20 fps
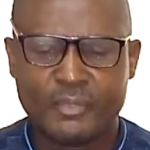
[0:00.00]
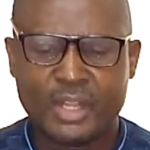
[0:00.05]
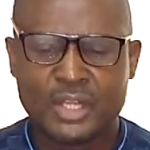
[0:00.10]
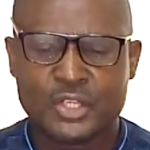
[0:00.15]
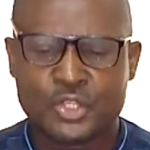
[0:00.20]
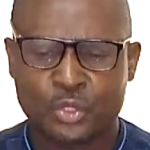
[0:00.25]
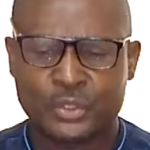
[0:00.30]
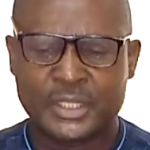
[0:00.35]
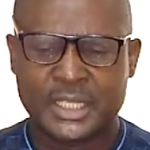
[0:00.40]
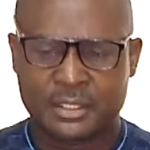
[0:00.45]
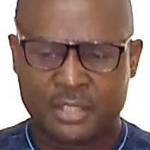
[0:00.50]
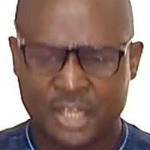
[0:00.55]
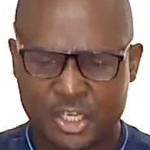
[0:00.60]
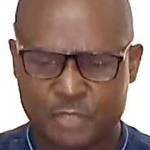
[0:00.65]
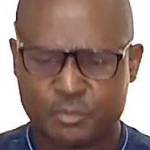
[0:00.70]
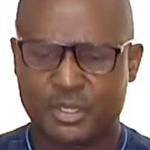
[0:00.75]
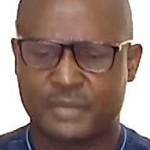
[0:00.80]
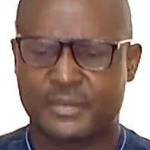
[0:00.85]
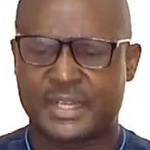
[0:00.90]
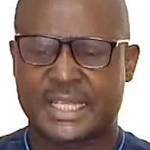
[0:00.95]
so, the
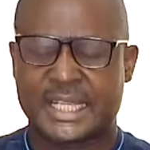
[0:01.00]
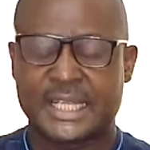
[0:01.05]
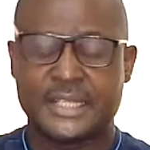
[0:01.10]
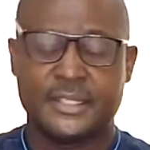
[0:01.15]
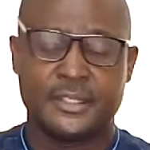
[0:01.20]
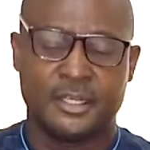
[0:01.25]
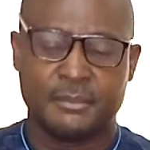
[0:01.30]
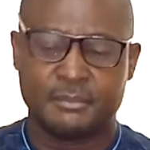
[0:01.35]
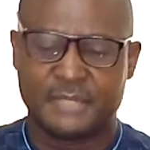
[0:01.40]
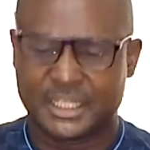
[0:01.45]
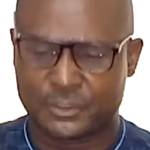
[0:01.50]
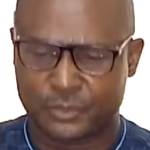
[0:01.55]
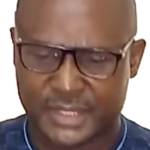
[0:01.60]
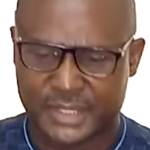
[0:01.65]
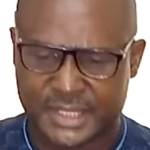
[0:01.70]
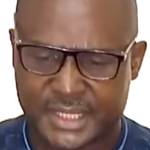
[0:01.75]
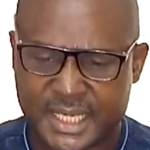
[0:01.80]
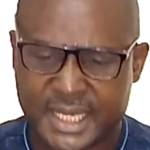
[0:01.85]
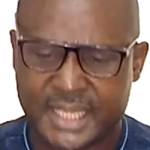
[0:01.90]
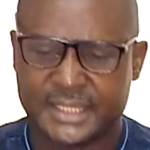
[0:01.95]
gospel of the kingdom, like we
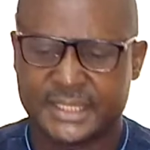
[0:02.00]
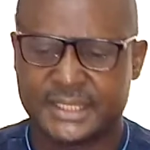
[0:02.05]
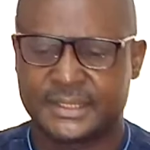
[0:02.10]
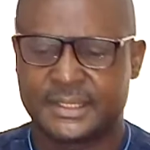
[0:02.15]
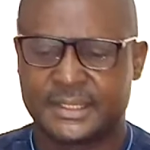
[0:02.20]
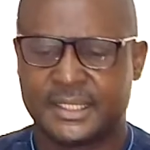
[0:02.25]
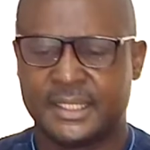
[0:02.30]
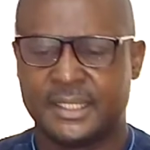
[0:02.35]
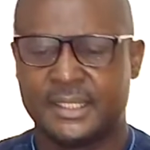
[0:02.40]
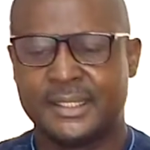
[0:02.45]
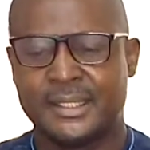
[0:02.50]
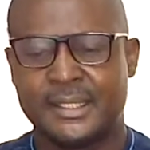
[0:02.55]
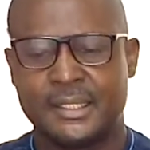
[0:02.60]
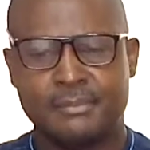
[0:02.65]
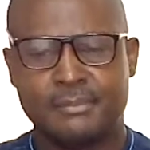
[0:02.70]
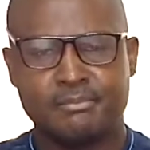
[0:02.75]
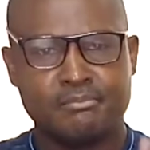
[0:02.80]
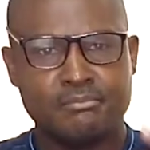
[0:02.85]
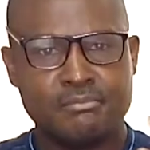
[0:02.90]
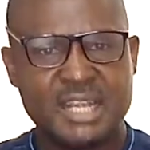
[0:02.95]
said, is the
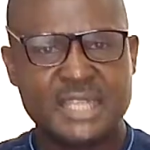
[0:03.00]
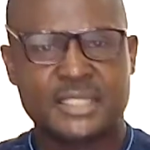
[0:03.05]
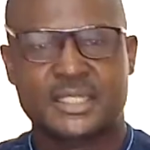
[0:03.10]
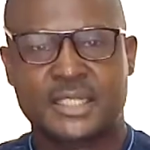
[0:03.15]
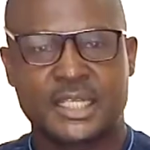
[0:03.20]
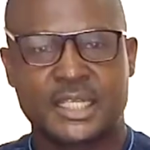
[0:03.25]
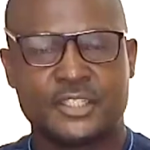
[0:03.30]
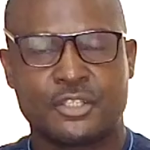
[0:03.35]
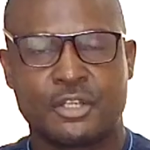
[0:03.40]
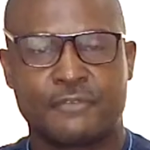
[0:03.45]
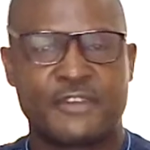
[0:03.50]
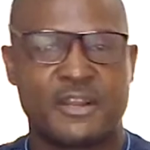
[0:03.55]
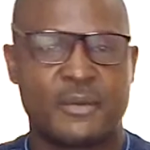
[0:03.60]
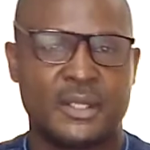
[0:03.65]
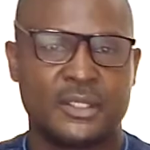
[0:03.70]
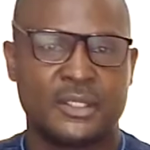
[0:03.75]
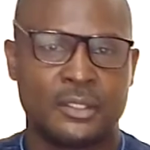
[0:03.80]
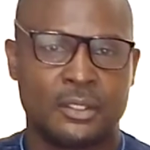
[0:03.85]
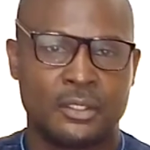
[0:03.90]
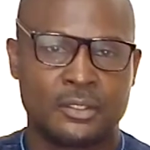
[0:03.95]
message of
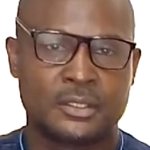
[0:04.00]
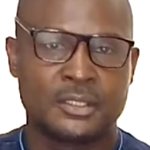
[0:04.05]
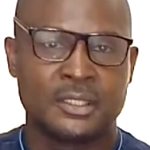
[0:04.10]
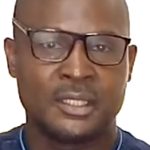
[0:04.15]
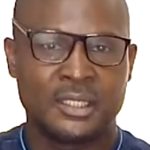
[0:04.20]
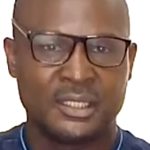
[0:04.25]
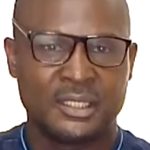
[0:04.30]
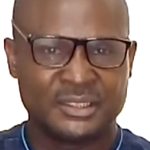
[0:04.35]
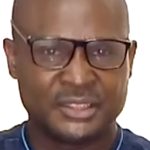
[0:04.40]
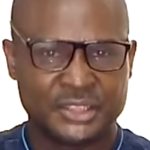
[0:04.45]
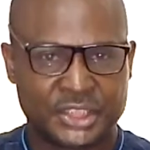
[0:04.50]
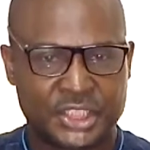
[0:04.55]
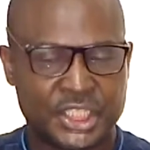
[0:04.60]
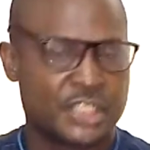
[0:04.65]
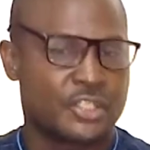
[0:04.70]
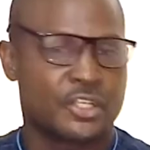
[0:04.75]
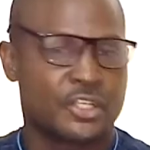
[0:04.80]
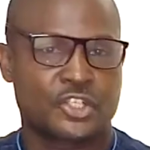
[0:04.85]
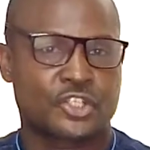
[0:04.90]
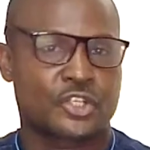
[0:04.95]
our Lord
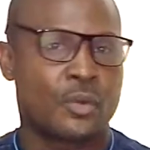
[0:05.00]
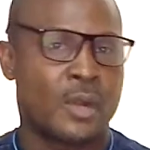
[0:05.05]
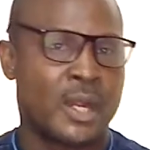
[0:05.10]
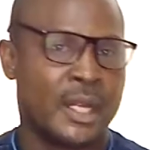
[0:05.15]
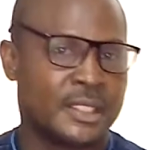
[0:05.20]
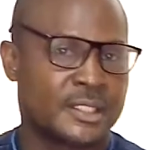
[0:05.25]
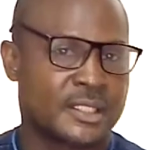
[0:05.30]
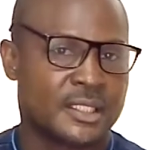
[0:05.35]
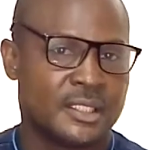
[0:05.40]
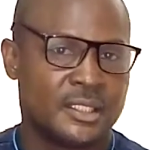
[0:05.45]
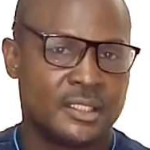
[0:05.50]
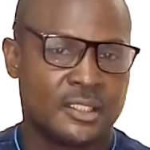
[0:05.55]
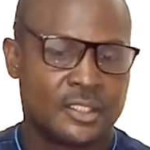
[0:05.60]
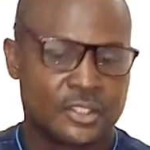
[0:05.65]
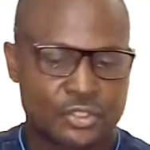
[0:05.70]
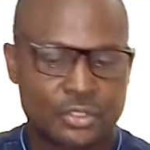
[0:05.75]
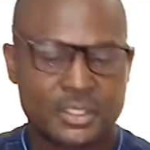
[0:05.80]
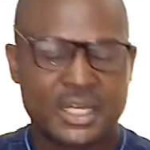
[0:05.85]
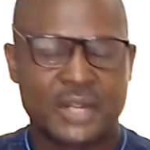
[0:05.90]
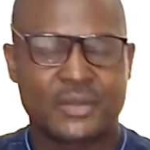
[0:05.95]
Jesus Christ.
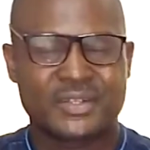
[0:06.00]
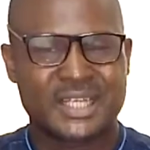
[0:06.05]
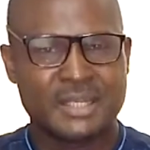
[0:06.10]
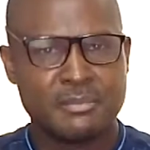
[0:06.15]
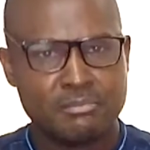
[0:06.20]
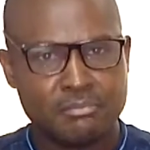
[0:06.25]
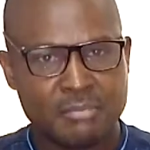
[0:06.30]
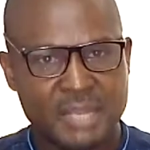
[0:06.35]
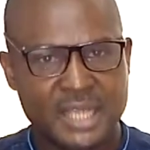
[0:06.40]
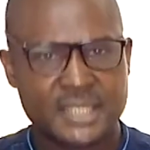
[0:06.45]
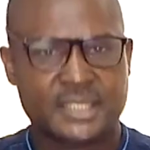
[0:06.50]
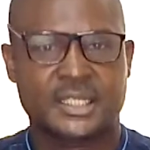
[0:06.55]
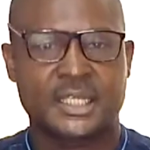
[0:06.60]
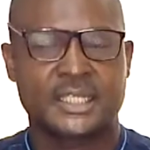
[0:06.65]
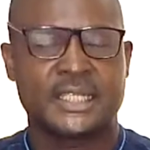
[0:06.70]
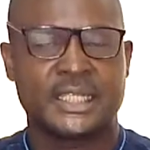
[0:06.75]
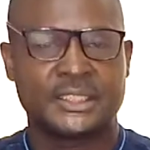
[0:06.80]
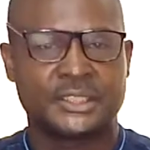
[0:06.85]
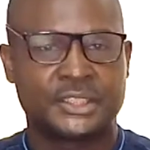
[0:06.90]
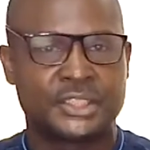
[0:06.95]
So, there was a
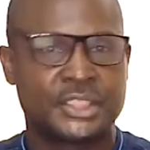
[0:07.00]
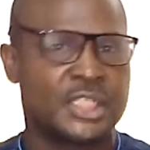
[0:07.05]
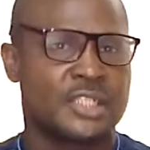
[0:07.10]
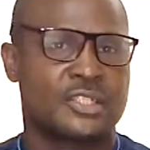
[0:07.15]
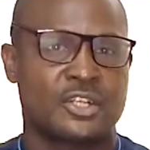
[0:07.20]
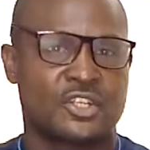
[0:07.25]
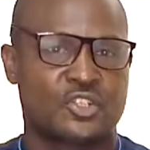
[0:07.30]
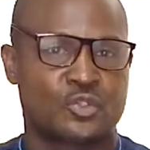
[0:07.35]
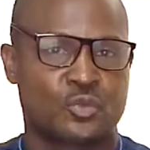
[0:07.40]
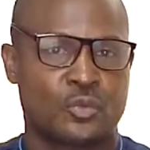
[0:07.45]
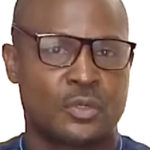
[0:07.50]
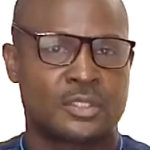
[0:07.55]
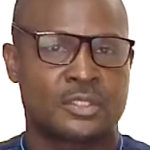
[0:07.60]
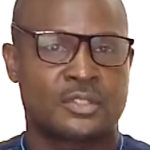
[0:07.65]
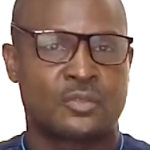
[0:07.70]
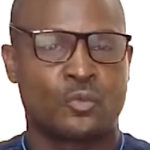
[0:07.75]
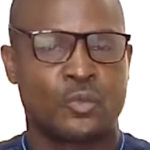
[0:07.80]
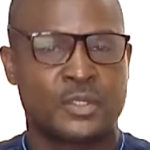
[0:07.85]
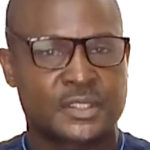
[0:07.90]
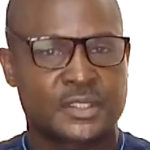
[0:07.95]
message that Jesus
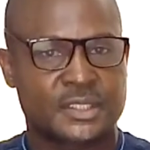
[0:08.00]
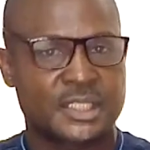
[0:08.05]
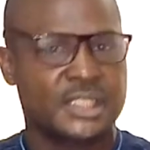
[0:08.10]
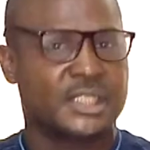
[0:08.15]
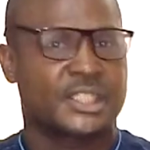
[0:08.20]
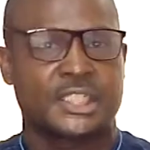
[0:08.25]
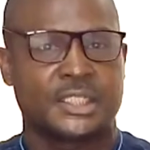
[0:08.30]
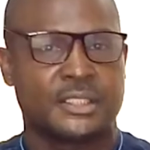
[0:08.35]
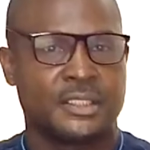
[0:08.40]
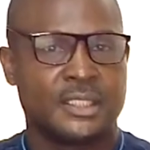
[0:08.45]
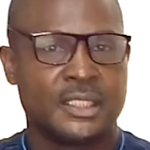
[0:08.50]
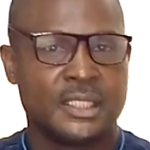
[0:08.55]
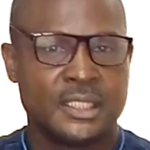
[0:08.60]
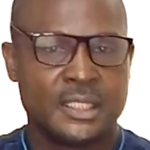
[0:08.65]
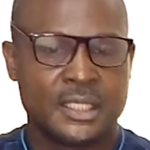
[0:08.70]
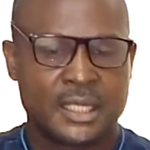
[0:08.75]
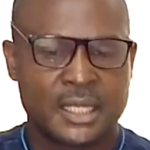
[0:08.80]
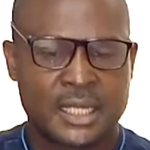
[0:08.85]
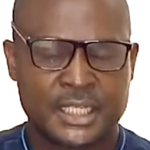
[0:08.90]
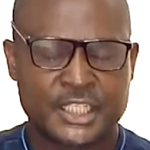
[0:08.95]
was, was teaching.
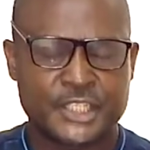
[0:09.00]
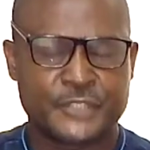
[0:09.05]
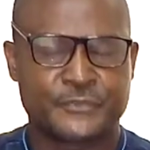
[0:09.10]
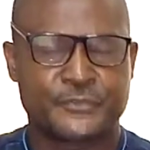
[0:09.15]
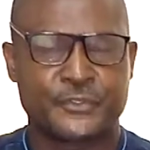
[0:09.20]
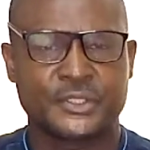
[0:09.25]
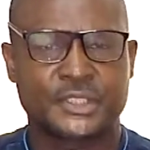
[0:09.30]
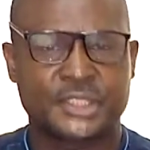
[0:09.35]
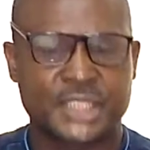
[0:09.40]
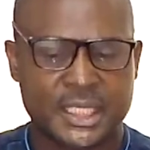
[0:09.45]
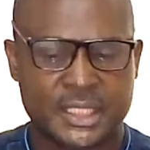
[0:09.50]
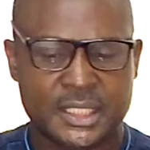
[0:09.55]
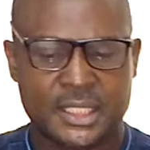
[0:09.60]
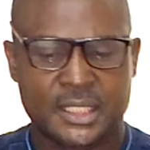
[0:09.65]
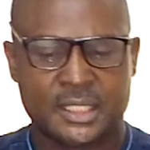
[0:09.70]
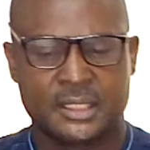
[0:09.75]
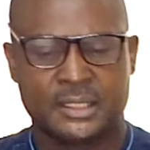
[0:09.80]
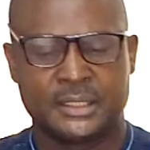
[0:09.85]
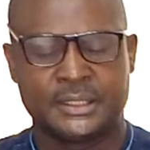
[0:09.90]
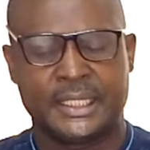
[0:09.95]
Uh, if you check
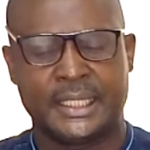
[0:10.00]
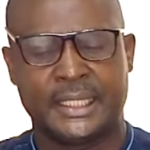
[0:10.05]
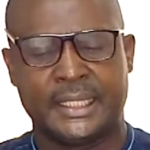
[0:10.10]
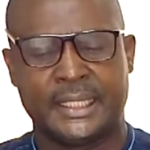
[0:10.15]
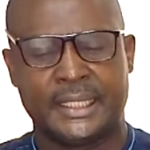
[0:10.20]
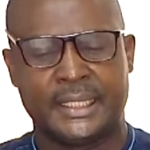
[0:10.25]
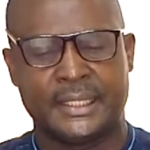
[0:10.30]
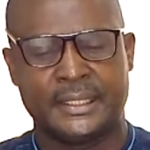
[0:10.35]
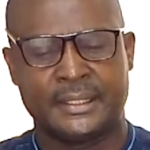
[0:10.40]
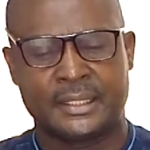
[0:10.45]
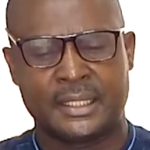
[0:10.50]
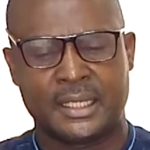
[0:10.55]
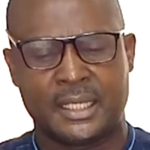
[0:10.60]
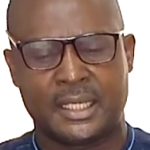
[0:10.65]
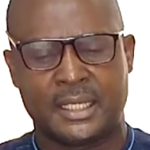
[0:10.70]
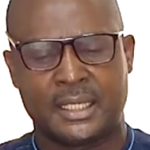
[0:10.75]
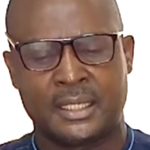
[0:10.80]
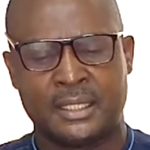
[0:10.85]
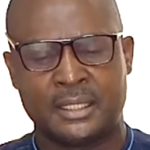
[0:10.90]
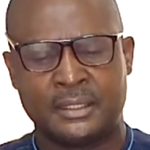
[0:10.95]
the
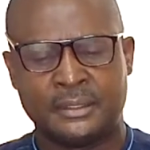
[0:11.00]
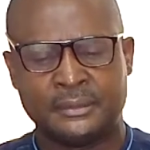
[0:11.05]
uh,